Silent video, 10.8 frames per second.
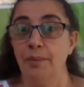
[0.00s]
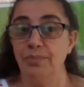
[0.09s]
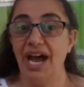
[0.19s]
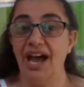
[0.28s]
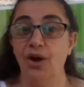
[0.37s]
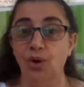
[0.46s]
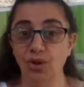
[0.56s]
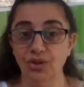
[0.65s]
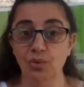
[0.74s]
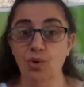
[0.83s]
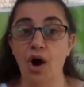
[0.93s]
But all
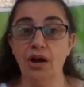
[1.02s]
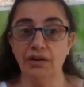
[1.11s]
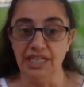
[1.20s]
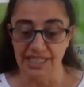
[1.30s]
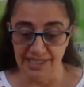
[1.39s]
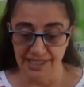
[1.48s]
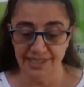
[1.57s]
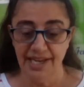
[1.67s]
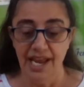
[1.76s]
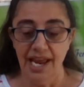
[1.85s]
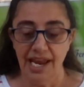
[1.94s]
the warrens
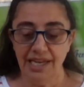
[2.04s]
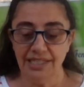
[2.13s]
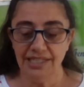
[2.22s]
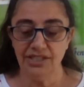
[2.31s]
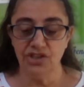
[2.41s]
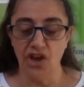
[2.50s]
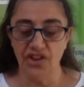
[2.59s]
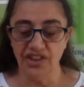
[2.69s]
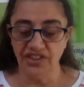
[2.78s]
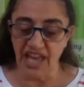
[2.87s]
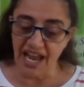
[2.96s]
is so
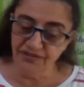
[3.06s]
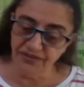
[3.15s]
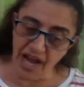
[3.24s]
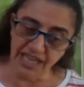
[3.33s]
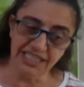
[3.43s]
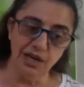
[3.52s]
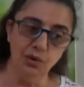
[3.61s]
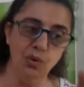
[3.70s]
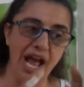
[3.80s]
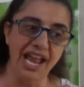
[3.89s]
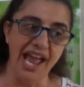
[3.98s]
that they find a
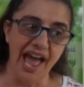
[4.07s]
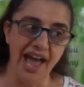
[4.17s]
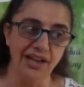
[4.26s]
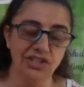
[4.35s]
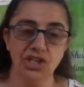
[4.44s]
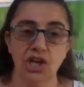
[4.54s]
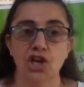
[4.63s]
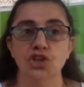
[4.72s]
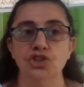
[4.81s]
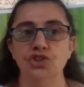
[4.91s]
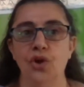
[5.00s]
way out.
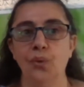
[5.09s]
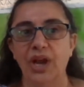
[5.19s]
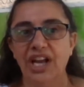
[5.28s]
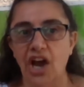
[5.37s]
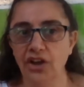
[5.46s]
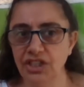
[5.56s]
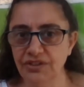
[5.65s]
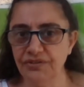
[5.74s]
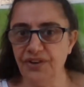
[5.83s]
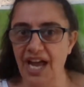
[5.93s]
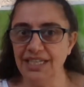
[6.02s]
So we're going to
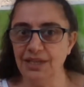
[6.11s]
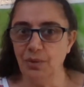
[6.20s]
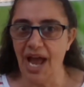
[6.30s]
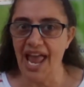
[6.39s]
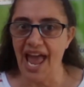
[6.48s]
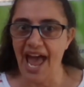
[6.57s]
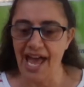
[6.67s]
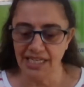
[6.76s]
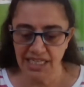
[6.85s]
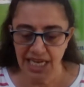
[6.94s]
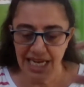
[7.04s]
find a way
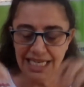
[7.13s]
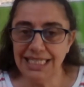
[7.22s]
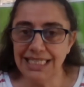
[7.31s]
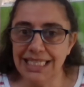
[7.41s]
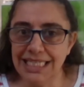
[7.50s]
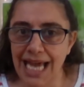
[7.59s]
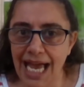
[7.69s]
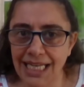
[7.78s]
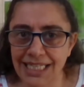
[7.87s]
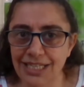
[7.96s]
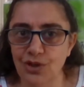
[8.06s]
out. It
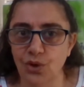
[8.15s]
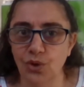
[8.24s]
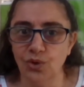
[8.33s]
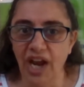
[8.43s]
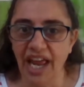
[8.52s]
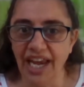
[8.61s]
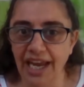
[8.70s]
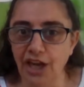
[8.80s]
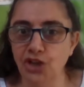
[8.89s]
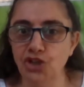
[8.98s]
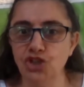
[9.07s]
started already.
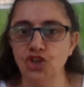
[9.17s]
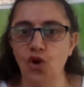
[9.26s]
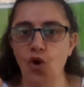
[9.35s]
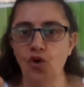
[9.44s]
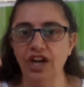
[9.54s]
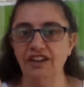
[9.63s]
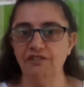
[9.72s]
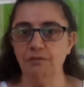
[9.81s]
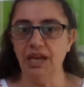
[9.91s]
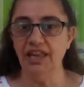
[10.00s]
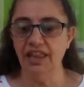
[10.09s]
You should already have
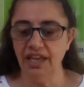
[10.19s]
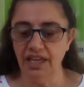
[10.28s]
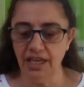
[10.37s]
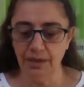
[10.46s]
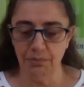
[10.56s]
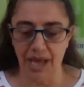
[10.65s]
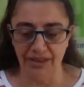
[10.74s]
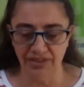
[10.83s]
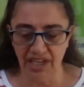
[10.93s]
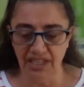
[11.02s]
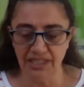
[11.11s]
been thinking
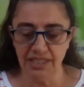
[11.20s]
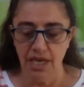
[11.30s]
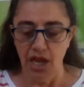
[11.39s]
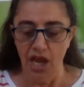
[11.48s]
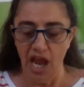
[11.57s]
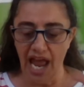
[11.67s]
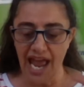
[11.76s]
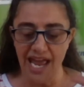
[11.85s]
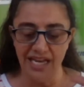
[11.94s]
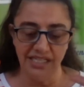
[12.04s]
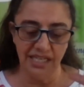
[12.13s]
about this.
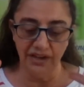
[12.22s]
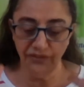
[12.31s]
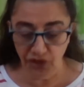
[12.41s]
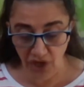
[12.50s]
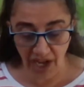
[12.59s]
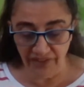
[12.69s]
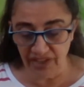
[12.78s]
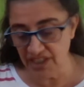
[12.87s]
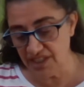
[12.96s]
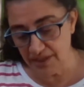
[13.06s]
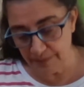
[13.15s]
And if you
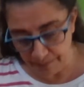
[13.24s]
haven't,